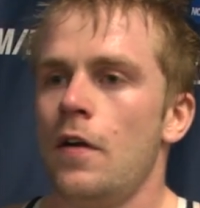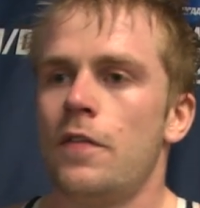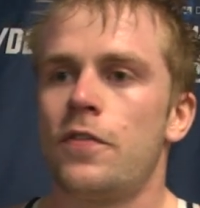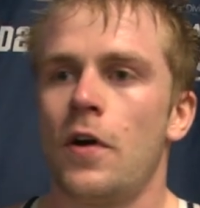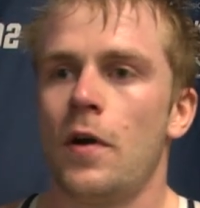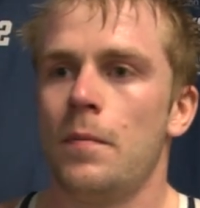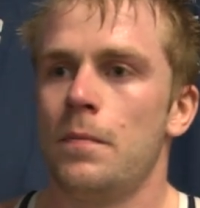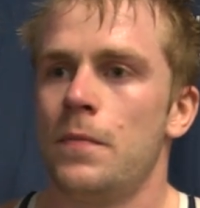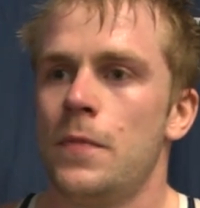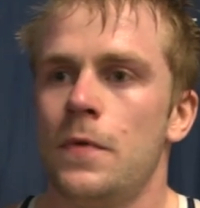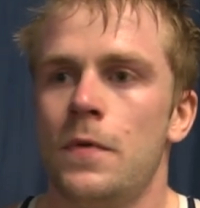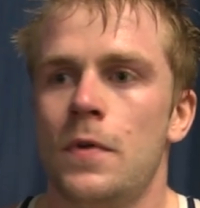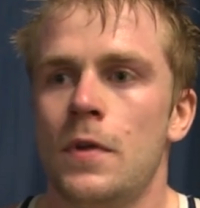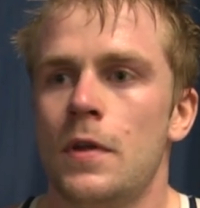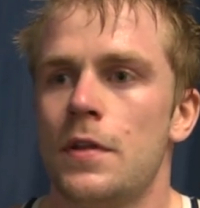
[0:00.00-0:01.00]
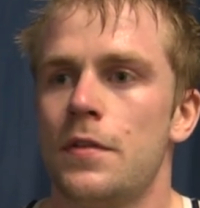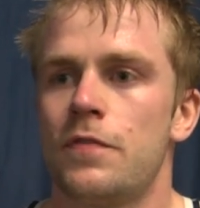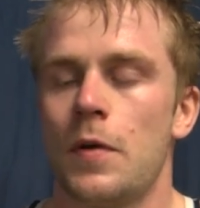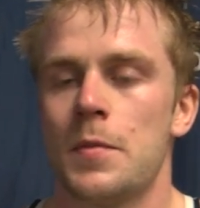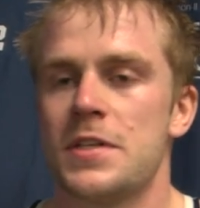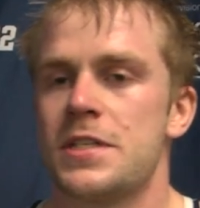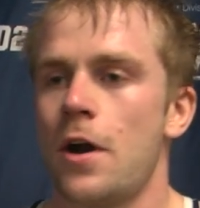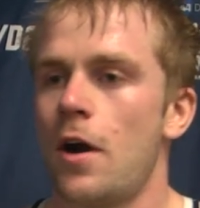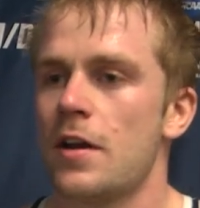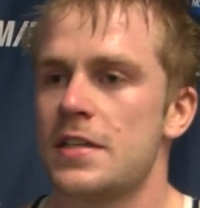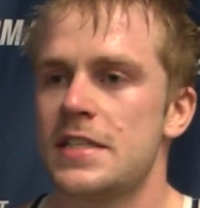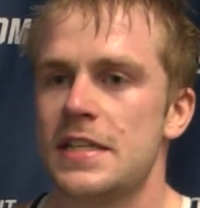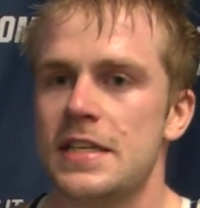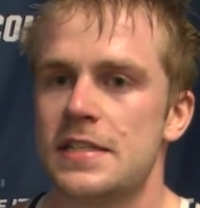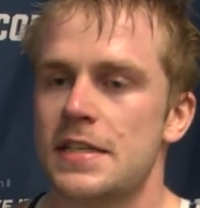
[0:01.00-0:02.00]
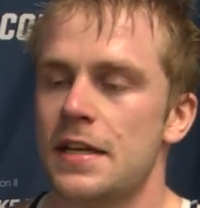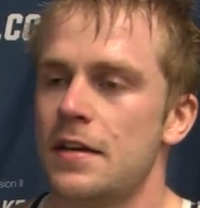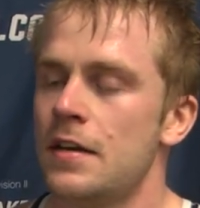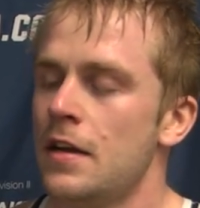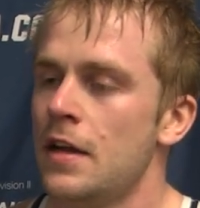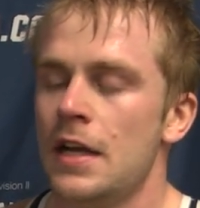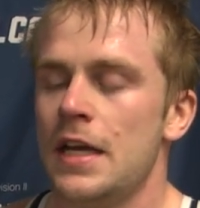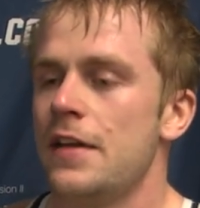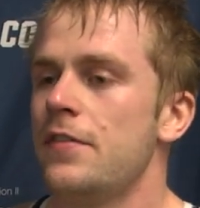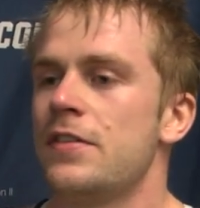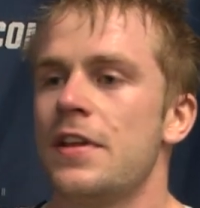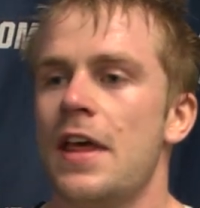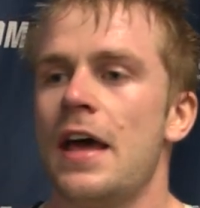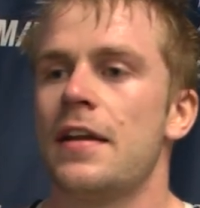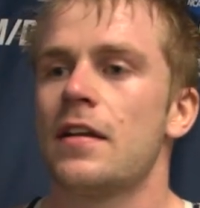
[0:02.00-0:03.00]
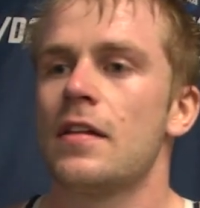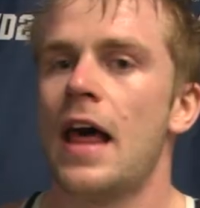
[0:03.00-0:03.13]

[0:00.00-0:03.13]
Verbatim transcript: from from the start of season even to the end of